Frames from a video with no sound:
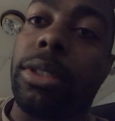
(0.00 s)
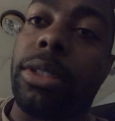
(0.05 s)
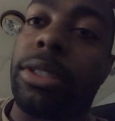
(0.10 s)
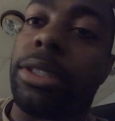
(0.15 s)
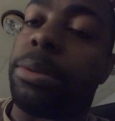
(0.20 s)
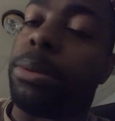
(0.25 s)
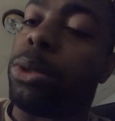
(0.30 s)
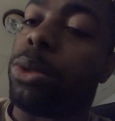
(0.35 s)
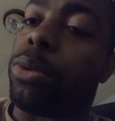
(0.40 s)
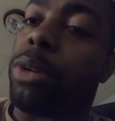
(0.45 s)
the
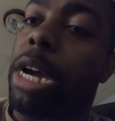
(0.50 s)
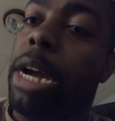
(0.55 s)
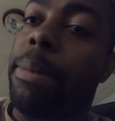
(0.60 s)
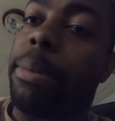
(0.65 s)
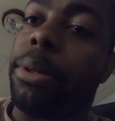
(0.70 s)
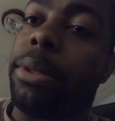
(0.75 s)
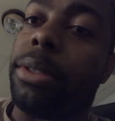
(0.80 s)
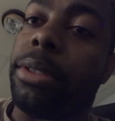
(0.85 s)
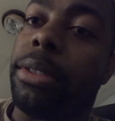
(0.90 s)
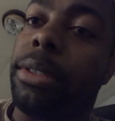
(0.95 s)

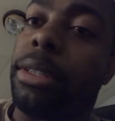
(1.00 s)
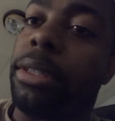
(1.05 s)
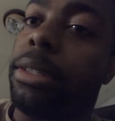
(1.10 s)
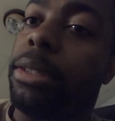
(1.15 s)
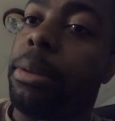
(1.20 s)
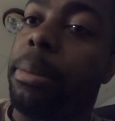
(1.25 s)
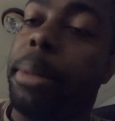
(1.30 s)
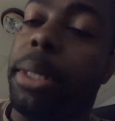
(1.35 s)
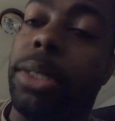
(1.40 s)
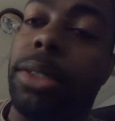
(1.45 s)
subscribers.
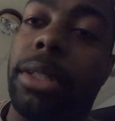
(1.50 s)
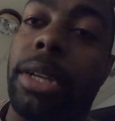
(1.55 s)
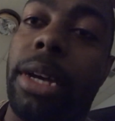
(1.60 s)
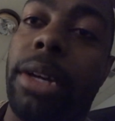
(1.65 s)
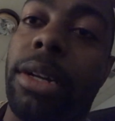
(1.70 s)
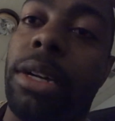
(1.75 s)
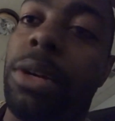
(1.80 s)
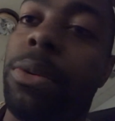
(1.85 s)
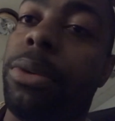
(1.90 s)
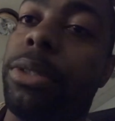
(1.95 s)
I mean,
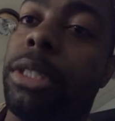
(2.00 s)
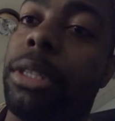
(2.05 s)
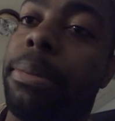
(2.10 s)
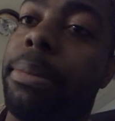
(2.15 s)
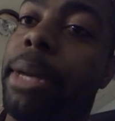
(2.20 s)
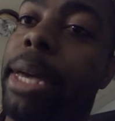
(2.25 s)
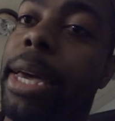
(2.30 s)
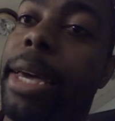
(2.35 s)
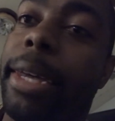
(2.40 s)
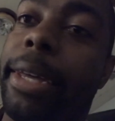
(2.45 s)
Scott Hall was the
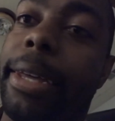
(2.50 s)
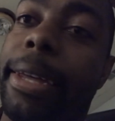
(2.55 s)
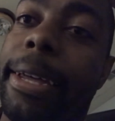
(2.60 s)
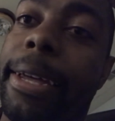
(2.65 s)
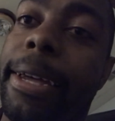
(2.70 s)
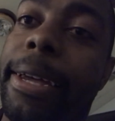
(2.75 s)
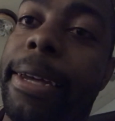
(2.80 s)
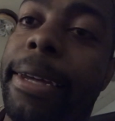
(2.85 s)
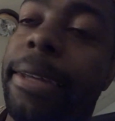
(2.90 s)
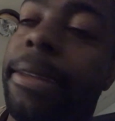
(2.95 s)
bad
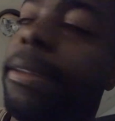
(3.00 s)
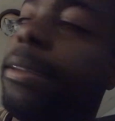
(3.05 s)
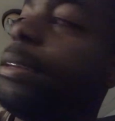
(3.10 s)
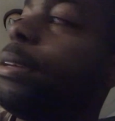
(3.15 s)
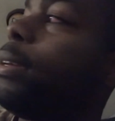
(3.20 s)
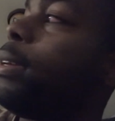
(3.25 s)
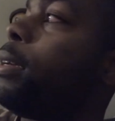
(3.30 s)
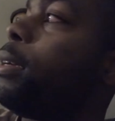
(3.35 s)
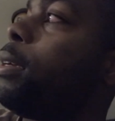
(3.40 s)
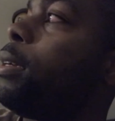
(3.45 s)
guy,
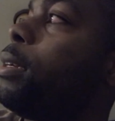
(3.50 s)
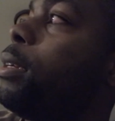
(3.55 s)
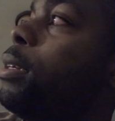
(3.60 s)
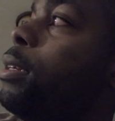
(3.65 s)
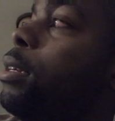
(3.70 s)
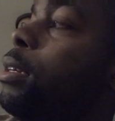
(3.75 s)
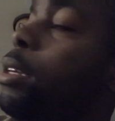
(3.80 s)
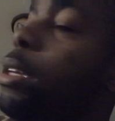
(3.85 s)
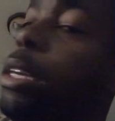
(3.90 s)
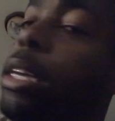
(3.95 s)

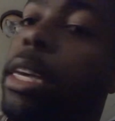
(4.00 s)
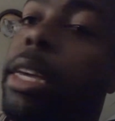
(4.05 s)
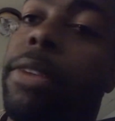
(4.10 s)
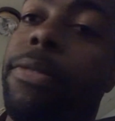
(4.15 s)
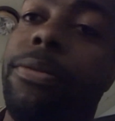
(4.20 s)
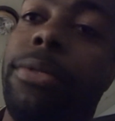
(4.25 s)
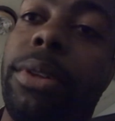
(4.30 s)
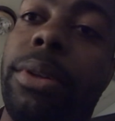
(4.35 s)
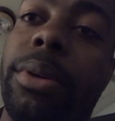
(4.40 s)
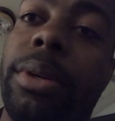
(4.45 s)

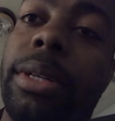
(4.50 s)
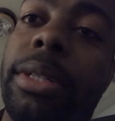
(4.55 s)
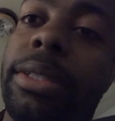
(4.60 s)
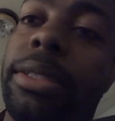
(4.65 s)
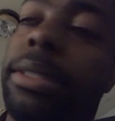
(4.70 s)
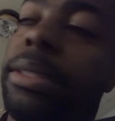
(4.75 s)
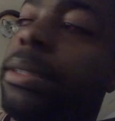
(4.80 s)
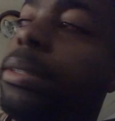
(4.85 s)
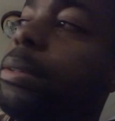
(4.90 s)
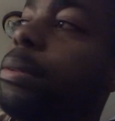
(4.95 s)

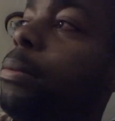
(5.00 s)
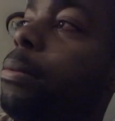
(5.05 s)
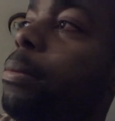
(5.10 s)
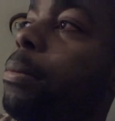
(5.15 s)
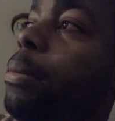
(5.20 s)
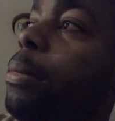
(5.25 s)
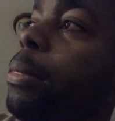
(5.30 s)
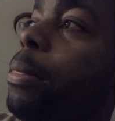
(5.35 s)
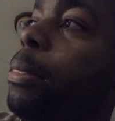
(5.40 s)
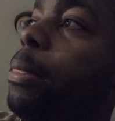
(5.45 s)
influence.
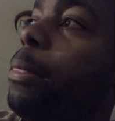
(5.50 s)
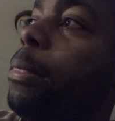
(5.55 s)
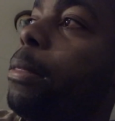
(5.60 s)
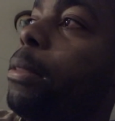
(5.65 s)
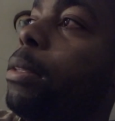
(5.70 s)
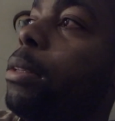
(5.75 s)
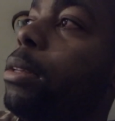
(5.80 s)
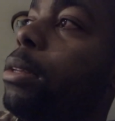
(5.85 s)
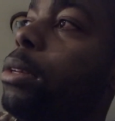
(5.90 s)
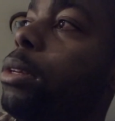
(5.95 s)

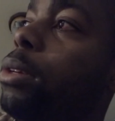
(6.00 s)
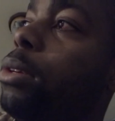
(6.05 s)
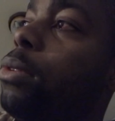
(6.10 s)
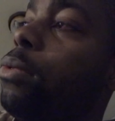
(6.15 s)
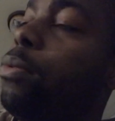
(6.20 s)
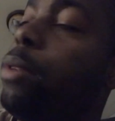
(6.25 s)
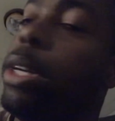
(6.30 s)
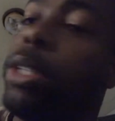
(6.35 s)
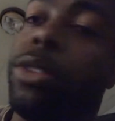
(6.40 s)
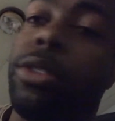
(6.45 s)

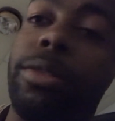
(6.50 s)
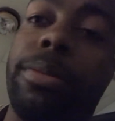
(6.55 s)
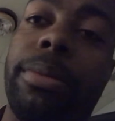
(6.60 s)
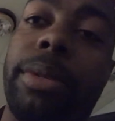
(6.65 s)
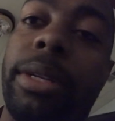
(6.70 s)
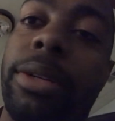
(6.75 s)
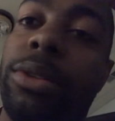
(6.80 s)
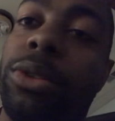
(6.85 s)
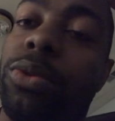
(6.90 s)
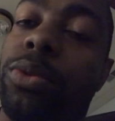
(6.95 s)

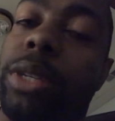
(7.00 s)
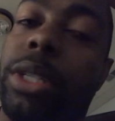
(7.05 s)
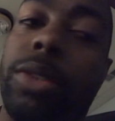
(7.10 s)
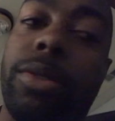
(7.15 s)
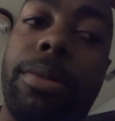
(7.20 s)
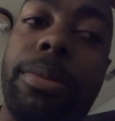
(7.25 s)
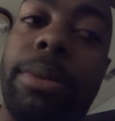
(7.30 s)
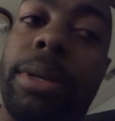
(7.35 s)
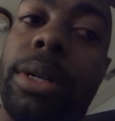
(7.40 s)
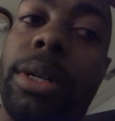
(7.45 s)
He was Razor
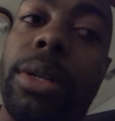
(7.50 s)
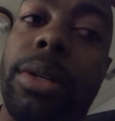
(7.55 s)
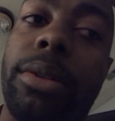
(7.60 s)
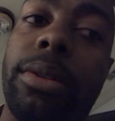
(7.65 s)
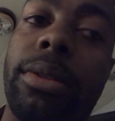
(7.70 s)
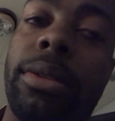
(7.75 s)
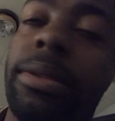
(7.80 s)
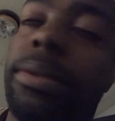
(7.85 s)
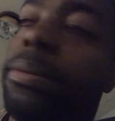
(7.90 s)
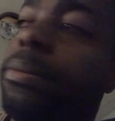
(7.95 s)

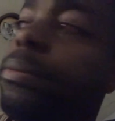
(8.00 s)
Ramon,